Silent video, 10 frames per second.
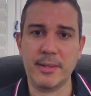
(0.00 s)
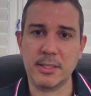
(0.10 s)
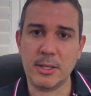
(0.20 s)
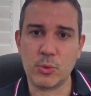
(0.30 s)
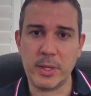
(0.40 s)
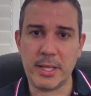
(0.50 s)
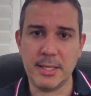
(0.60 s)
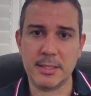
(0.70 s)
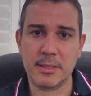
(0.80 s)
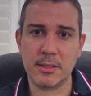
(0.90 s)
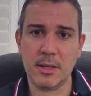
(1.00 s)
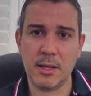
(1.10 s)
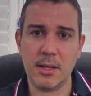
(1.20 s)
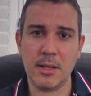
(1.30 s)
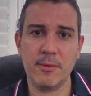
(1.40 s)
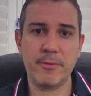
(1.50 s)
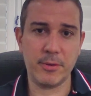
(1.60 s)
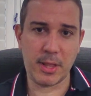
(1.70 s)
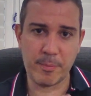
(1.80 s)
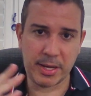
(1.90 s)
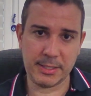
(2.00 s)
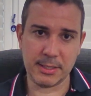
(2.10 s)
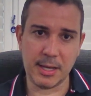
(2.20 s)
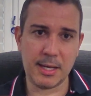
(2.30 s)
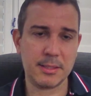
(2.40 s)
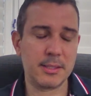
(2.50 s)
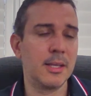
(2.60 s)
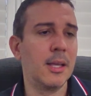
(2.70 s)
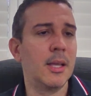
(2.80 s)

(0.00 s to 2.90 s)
say, 20 years for that money to last.